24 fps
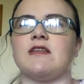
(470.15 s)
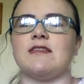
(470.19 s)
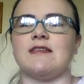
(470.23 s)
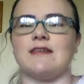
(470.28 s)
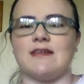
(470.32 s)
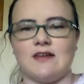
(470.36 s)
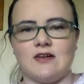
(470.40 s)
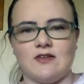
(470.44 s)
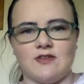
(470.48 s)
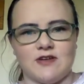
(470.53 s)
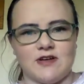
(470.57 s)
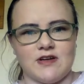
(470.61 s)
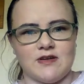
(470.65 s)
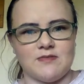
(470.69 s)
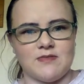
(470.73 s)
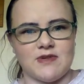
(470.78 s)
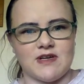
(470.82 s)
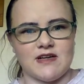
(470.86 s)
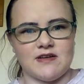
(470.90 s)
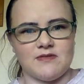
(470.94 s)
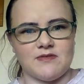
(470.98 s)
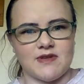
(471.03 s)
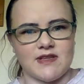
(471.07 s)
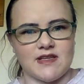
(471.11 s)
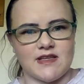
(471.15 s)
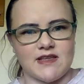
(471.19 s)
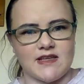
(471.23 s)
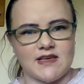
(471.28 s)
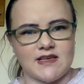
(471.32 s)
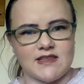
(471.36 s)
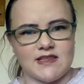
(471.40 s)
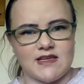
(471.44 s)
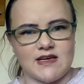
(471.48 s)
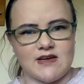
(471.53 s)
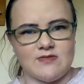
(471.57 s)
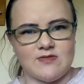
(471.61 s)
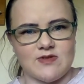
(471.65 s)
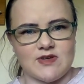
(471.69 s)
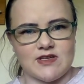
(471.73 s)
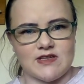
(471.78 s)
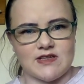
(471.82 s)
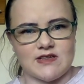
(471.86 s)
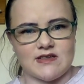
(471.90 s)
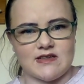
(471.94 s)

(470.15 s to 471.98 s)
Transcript: The coconut one, I really like that one.